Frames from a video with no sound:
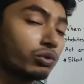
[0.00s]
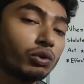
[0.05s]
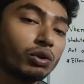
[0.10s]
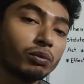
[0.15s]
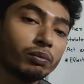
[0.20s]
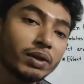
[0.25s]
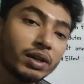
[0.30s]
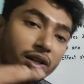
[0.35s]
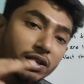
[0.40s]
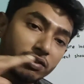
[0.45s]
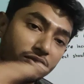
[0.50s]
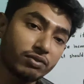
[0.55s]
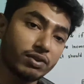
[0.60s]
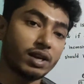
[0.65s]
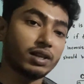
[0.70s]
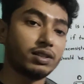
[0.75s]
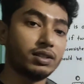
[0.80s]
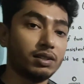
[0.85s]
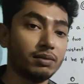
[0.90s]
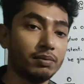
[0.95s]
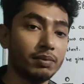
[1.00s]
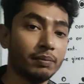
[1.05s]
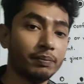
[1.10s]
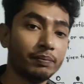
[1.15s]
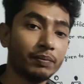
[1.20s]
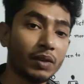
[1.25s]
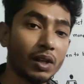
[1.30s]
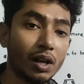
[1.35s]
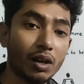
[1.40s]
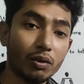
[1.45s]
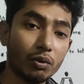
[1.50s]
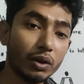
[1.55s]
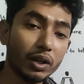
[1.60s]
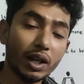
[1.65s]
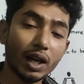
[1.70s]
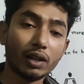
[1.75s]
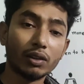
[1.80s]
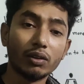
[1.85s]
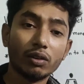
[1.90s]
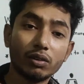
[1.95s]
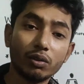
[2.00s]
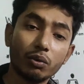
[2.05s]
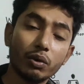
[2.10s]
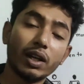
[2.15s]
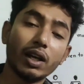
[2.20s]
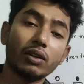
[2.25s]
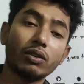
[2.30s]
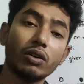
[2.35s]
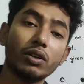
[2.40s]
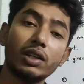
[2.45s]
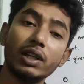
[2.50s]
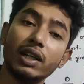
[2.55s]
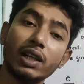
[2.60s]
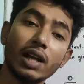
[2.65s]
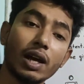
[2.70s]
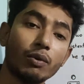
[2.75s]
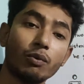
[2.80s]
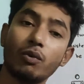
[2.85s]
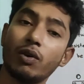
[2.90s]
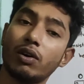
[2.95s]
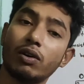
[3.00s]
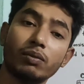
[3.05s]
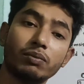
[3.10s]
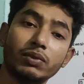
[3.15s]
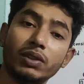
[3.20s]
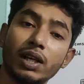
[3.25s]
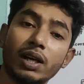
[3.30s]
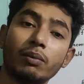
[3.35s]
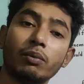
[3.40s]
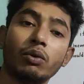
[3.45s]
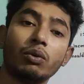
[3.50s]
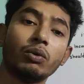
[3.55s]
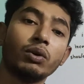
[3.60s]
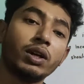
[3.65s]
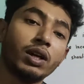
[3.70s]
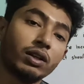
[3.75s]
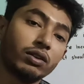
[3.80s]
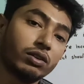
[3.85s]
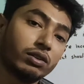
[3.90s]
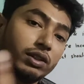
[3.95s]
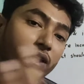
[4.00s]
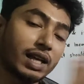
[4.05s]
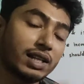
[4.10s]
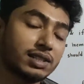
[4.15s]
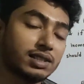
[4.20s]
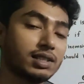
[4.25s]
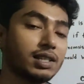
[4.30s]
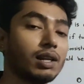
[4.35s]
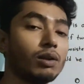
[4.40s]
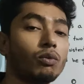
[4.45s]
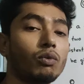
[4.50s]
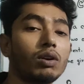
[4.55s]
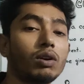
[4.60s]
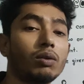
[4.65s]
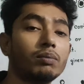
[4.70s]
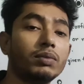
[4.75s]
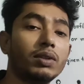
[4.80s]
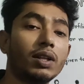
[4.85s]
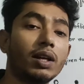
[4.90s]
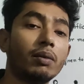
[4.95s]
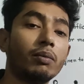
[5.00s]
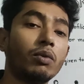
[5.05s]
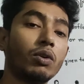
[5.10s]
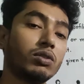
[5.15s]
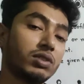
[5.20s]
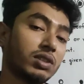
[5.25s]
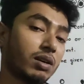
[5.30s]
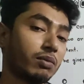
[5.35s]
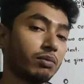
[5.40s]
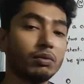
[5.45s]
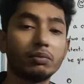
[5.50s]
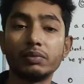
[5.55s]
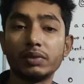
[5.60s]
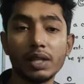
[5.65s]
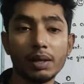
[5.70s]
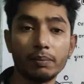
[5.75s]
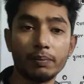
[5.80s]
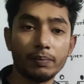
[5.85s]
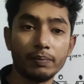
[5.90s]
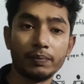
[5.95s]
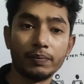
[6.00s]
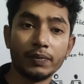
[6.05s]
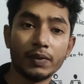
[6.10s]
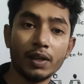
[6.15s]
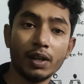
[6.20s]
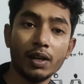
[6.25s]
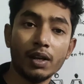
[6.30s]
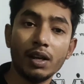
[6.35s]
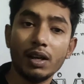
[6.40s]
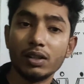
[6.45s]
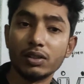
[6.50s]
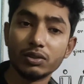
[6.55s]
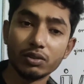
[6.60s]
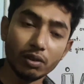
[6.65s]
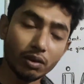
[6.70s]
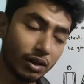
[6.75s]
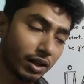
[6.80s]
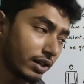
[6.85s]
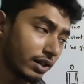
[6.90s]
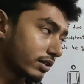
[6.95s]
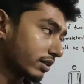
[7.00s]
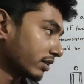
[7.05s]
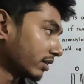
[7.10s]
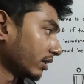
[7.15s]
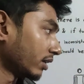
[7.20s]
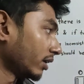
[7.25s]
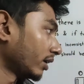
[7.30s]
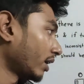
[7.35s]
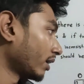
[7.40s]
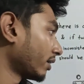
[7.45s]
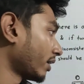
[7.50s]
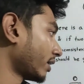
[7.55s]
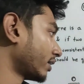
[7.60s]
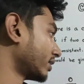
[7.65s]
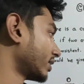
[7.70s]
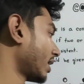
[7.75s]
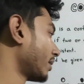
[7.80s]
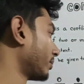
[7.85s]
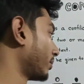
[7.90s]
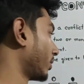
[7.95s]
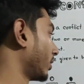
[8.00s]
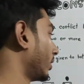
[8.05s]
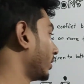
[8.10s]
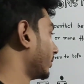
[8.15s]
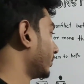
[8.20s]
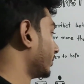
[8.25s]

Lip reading: will be effective. We cannot deny one of them, or we cannot cancel one of them or some of them. So let's get an example.